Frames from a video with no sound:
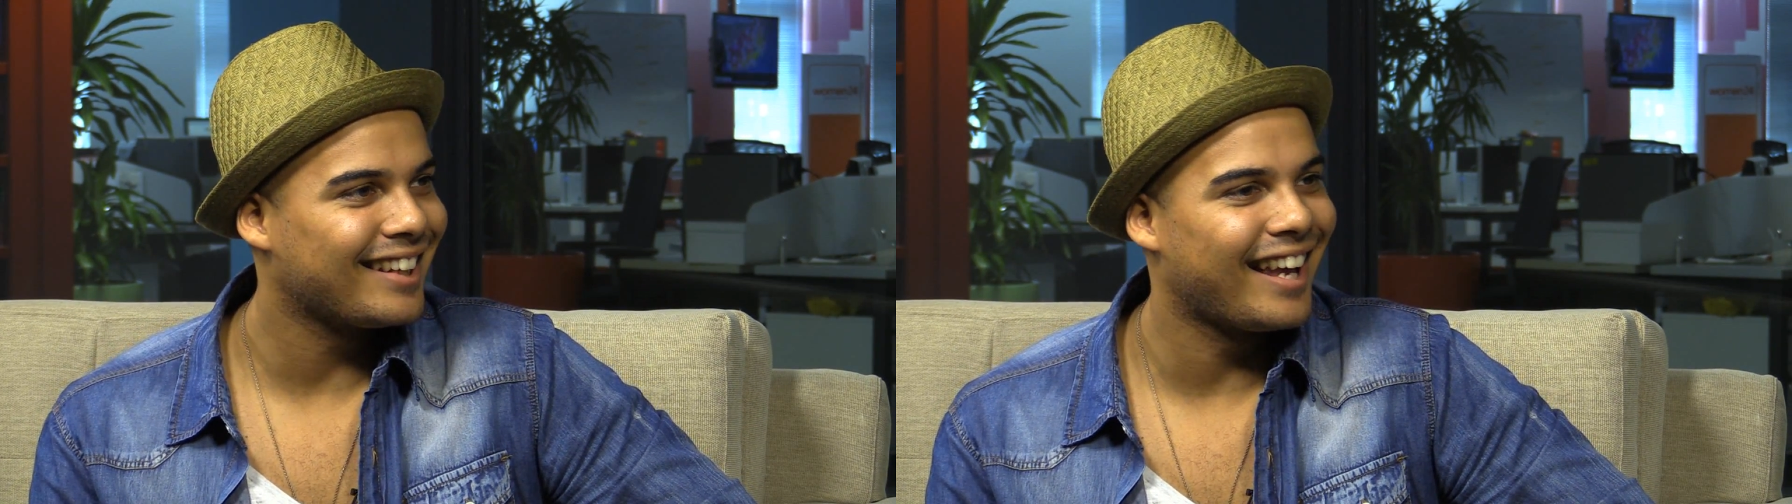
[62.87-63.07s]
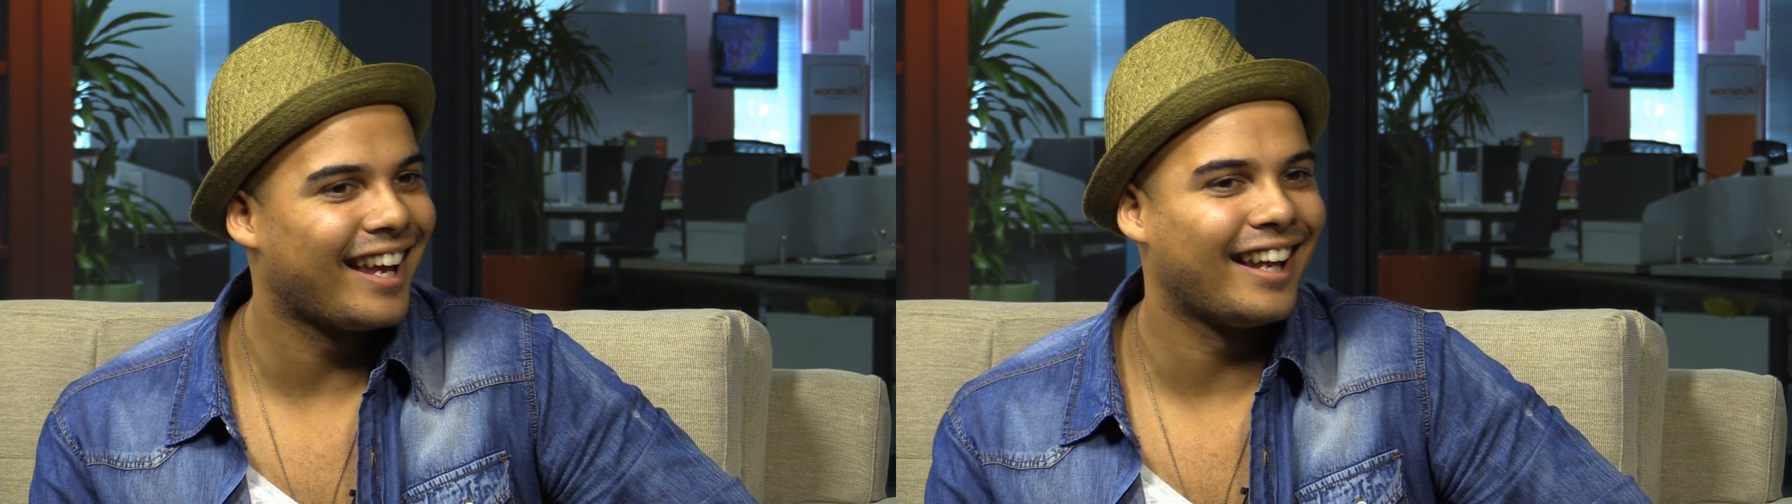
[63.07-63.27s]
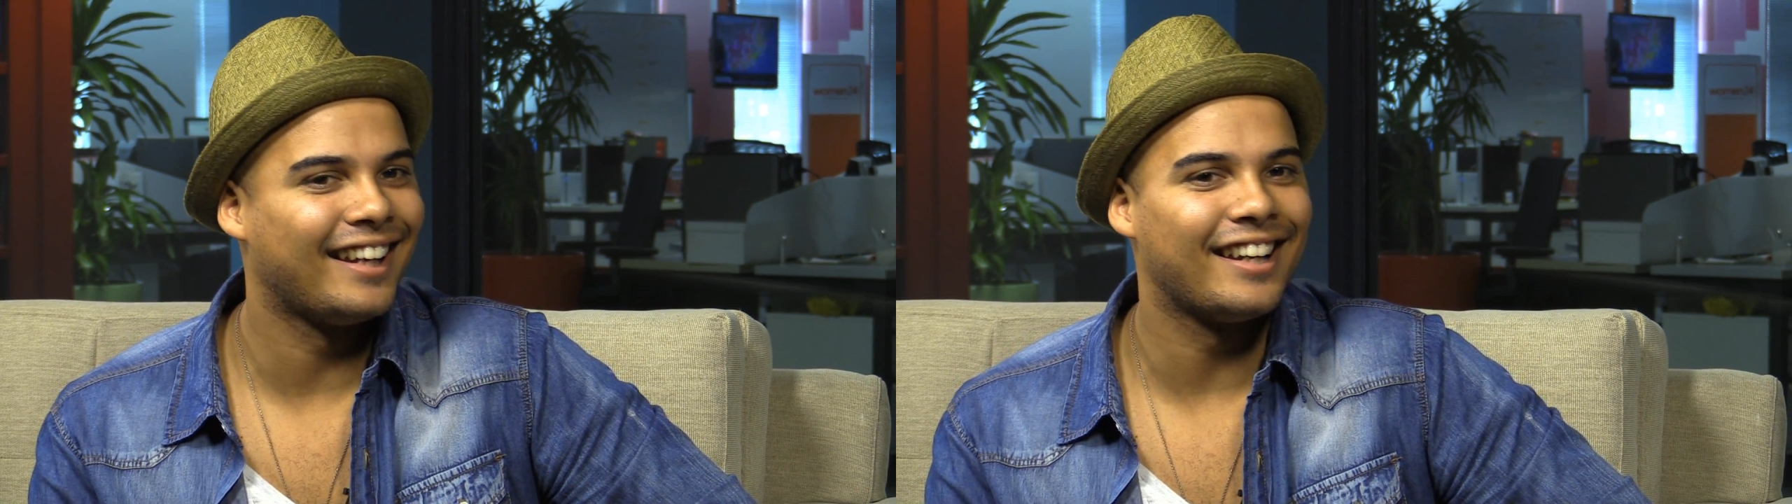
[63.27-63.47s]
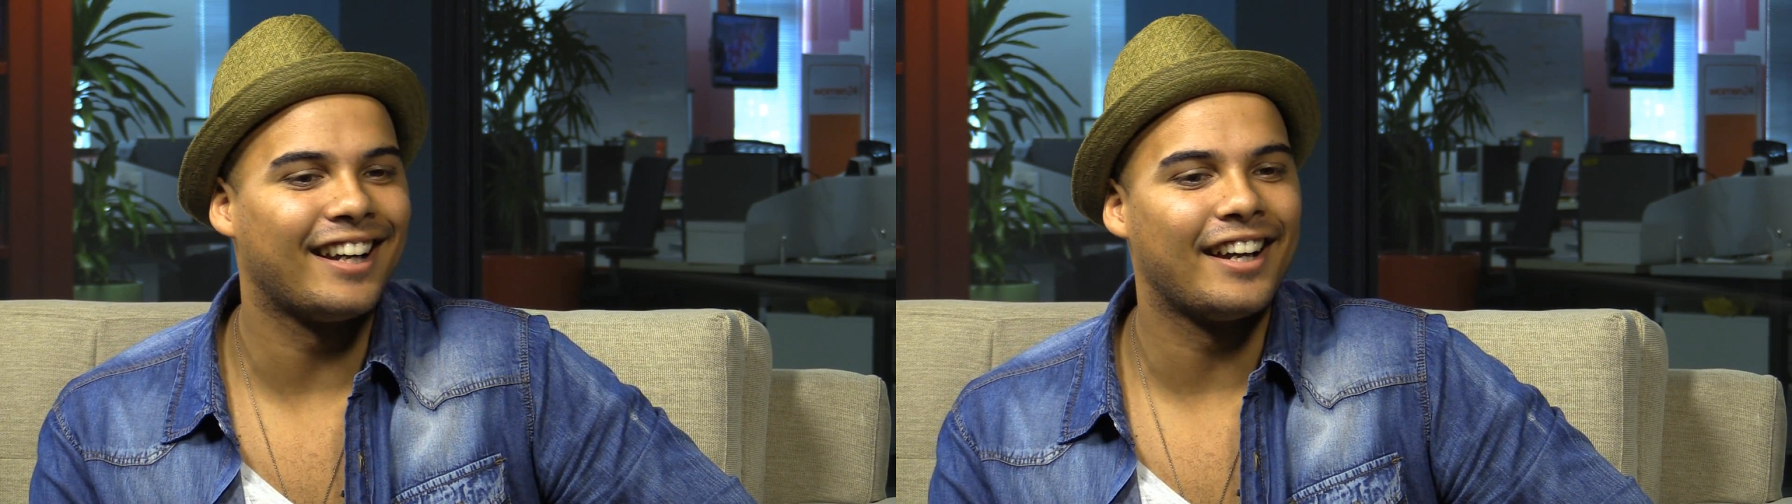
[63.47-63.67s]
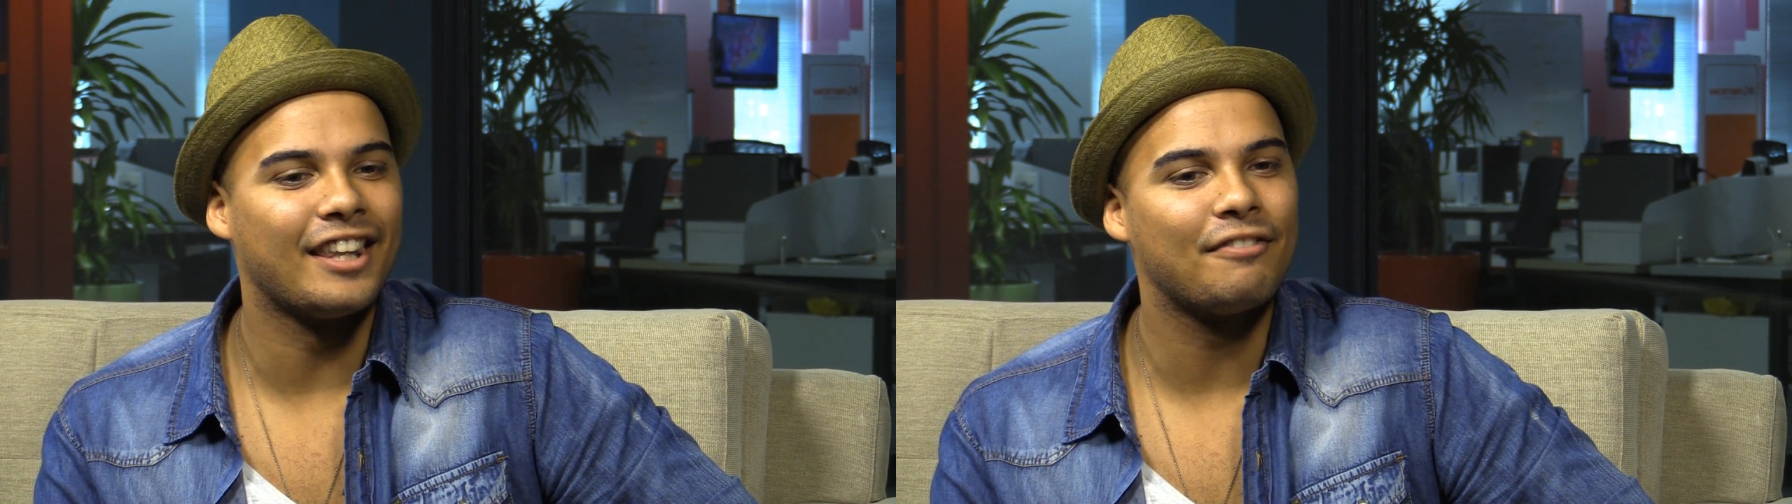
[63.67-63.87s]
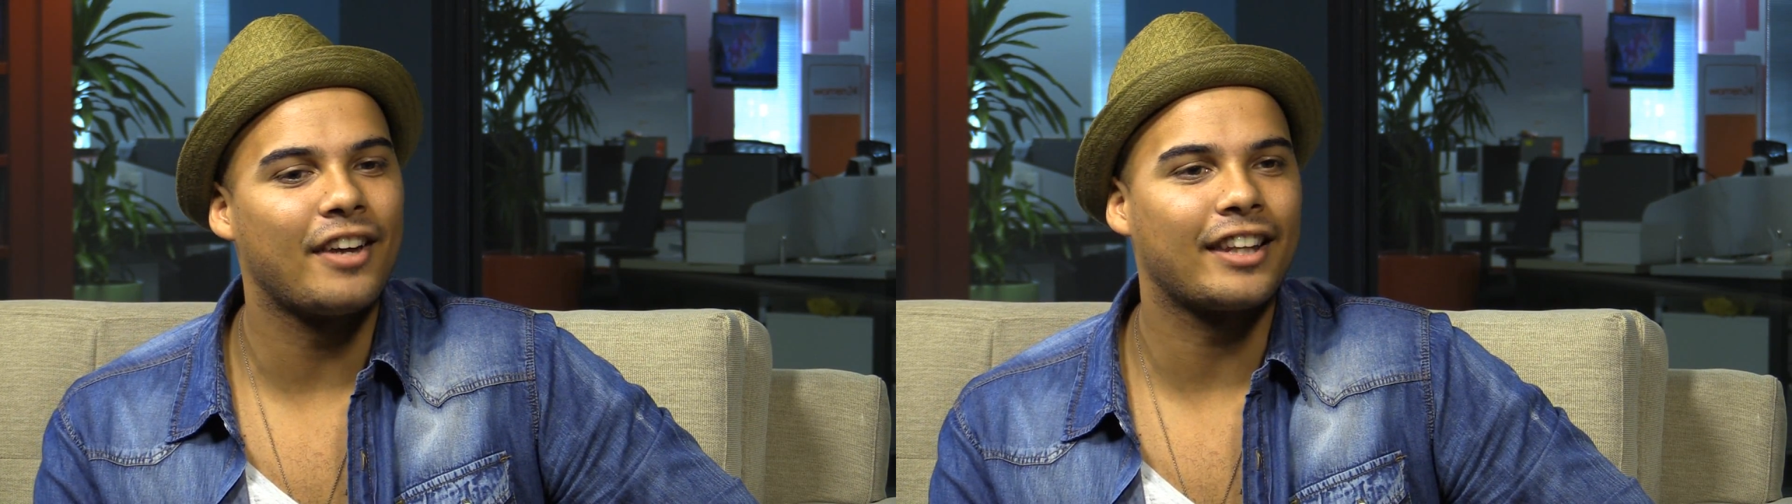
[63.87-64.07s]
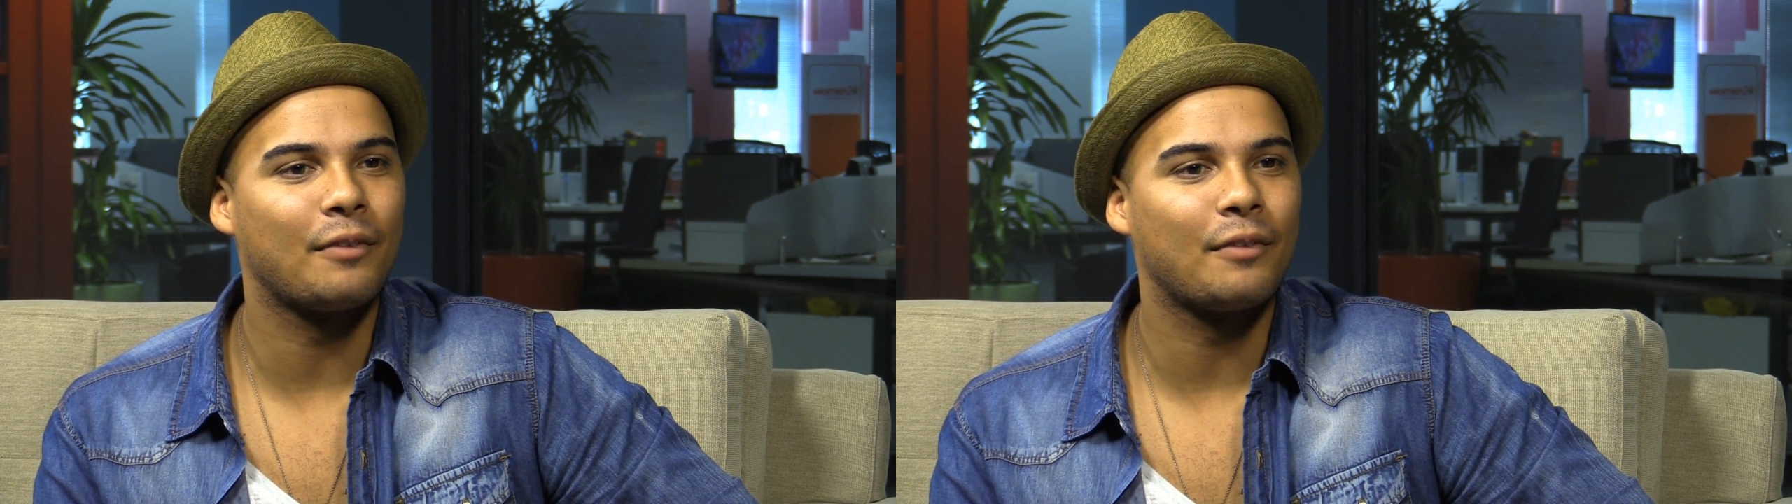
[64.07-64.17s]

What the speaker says: and the fact